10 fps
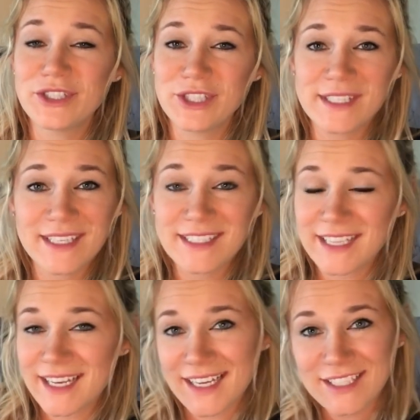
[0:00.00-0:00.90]
and she's going to
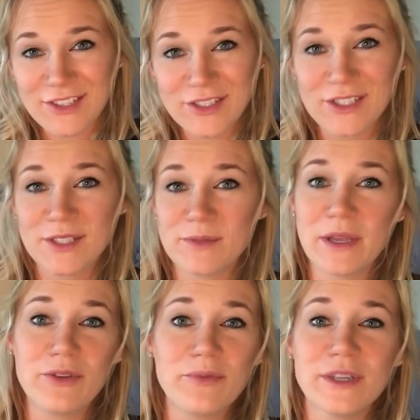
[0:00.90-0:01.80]
stand next to you as you
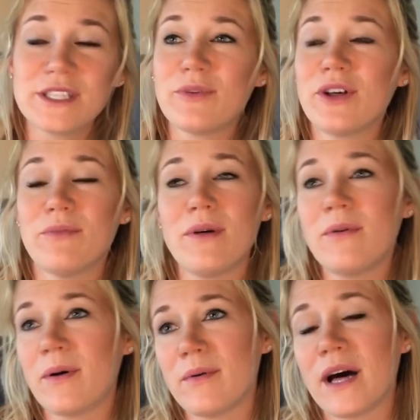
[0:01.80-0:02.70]
speak with the principal, and blah,
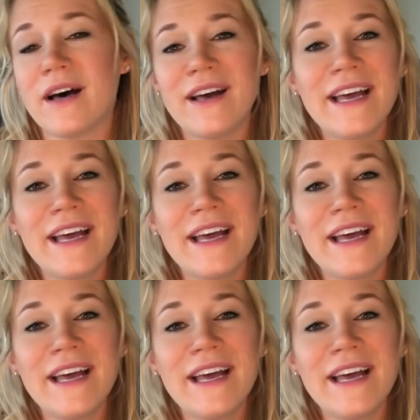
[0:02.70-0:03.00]
blah, blah, blah.